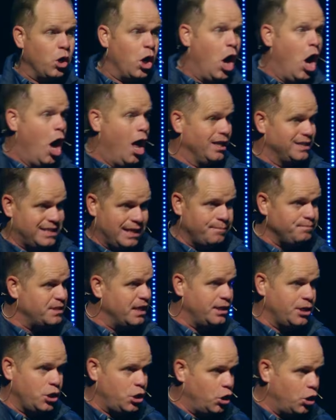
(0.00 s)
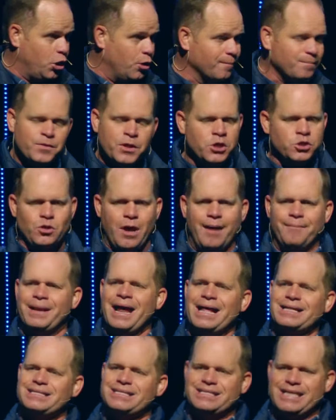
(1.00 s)
we're all tempted to do. So I'm
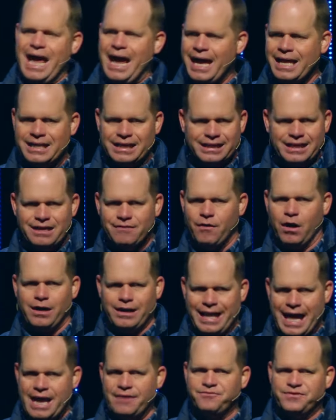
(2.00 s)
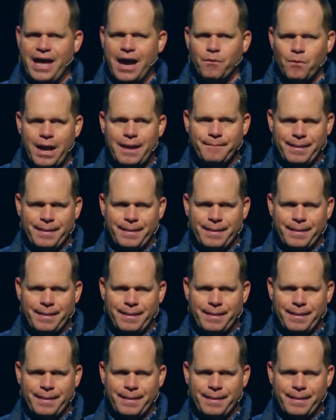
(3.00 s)
not saying to live our life that way,